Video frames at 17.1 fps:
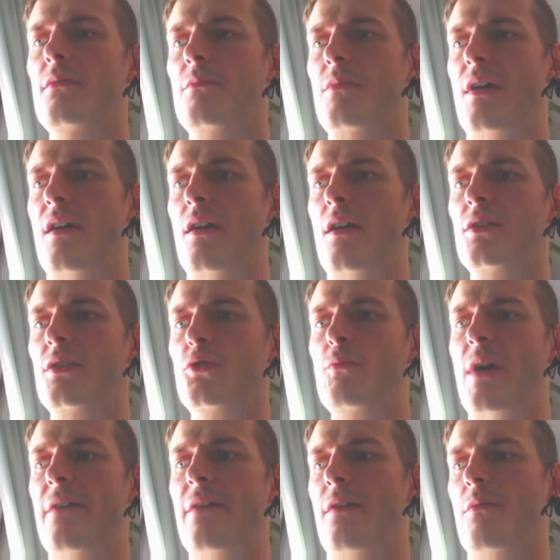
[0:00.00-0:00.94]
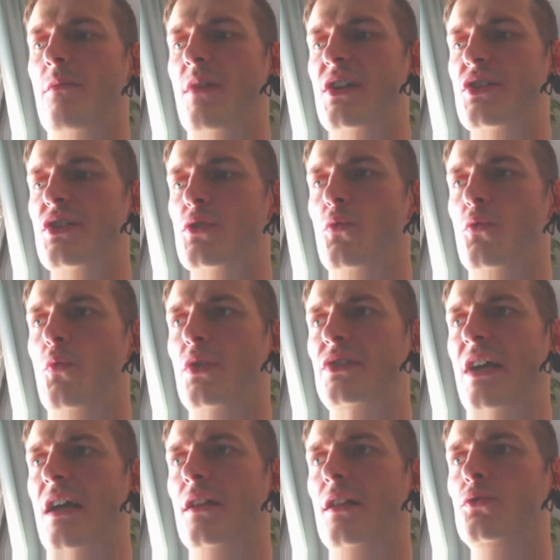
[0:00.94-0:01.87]
to my formation. So what
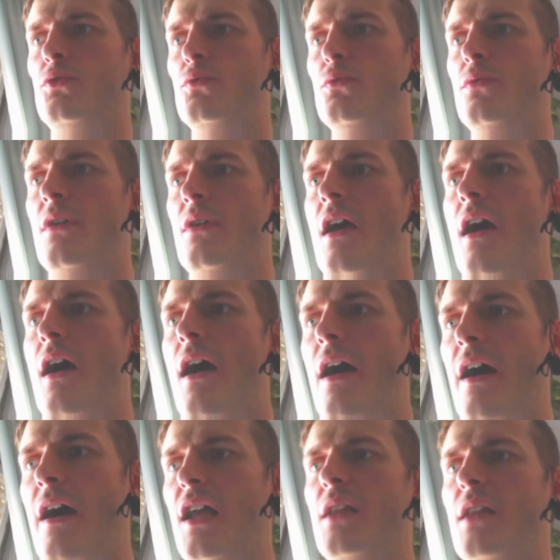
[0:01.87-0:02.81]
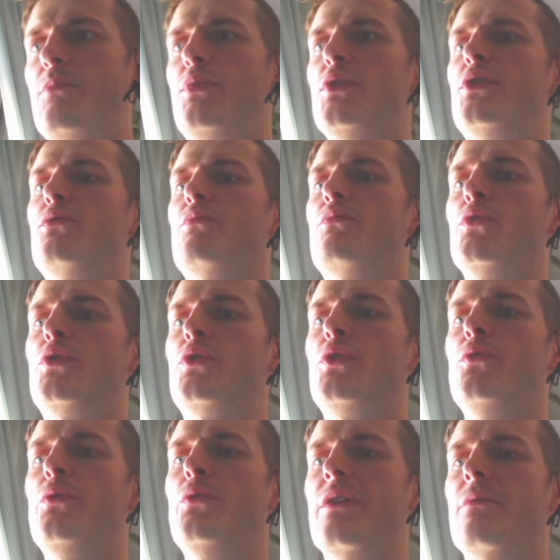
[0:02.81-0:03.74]
I'll do, I'll put
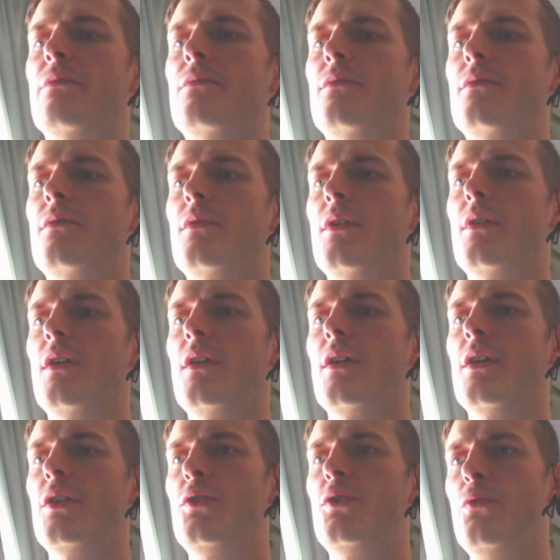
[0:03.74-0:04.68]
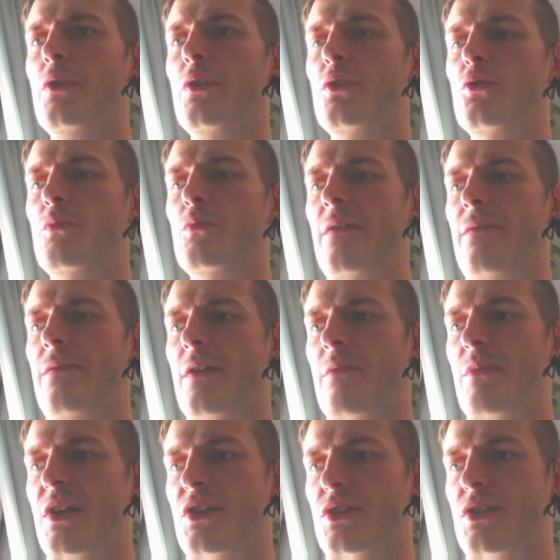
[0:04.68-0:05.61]
Yuri to my
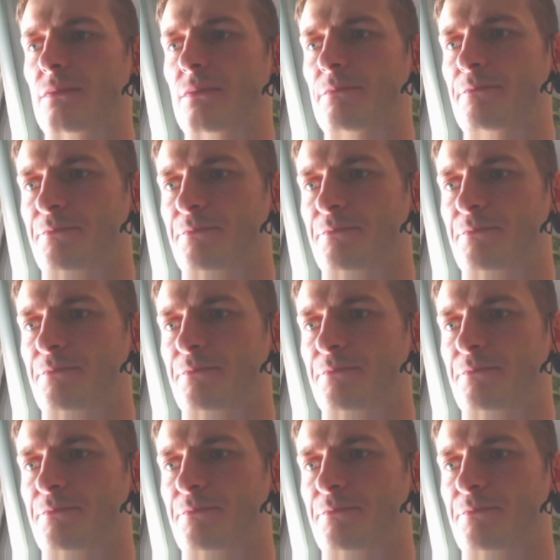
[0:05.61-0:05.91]
formation.